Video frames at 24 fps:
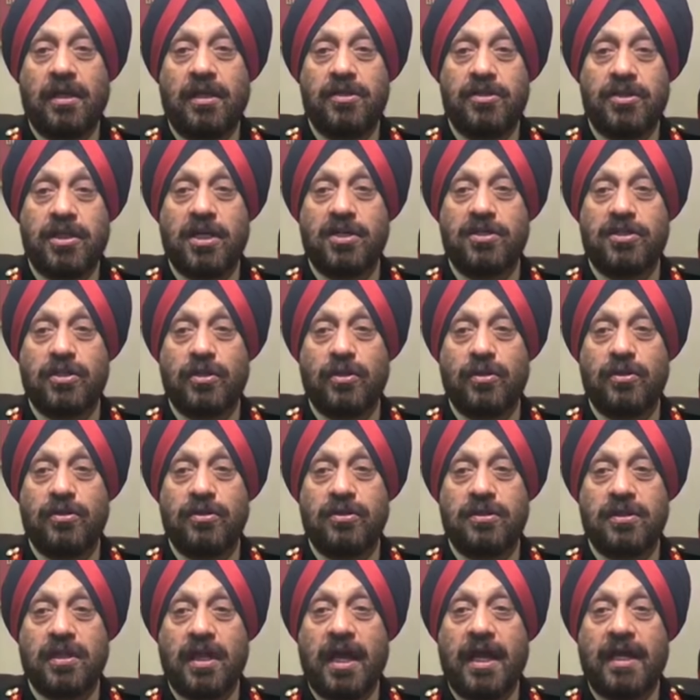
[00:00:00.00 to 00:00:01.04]

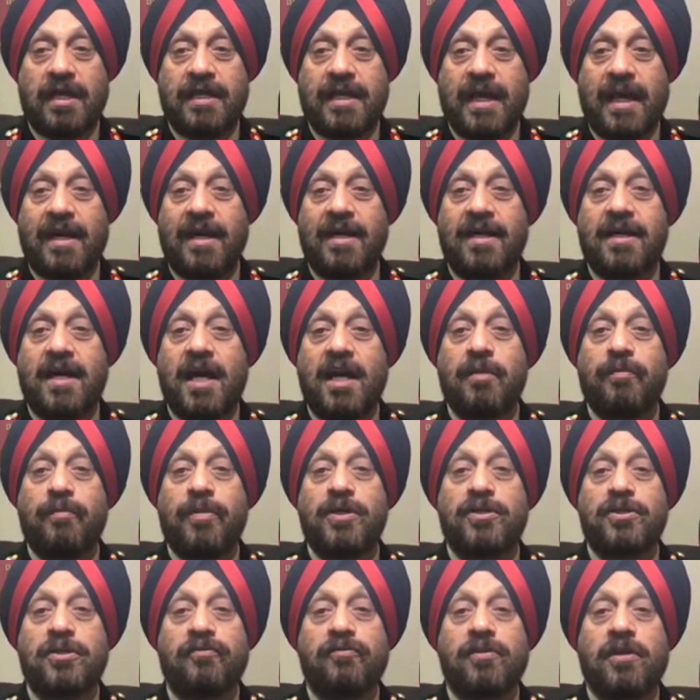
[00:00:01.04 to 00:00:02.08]
JCOs, and gallant
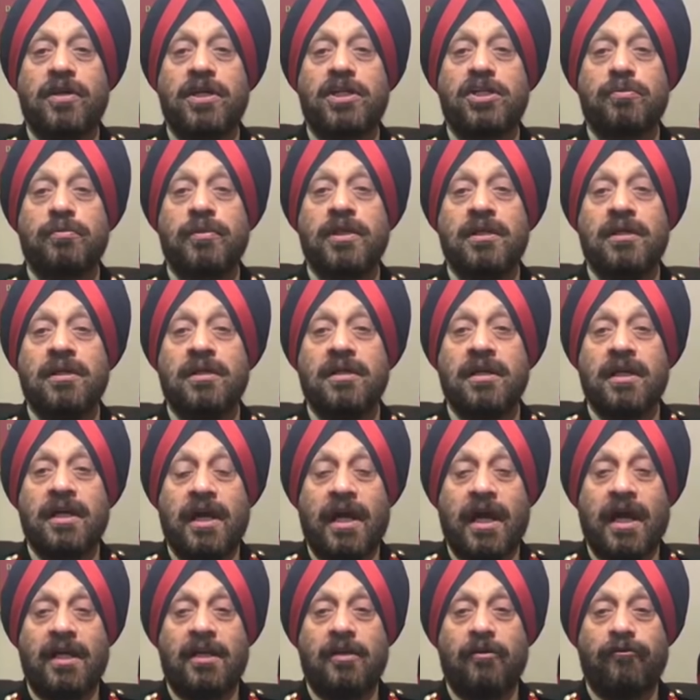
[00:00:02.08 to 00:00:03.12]
ganpats of the regiment
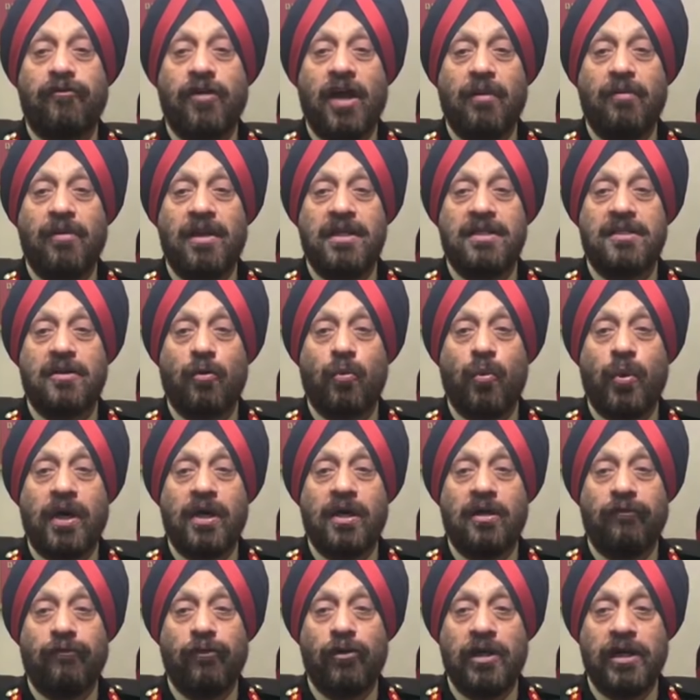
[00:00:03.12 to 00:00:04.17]
and their families a
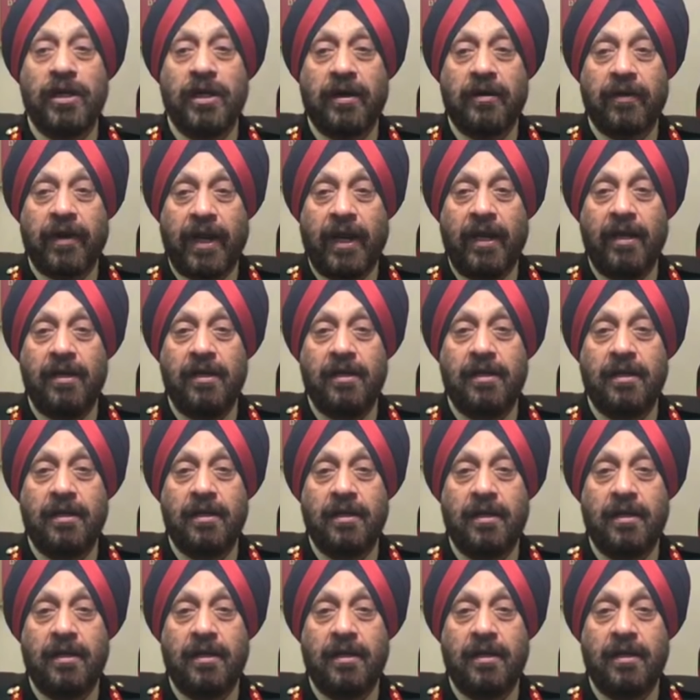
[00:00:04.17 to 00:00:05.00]
wonderful year ahead.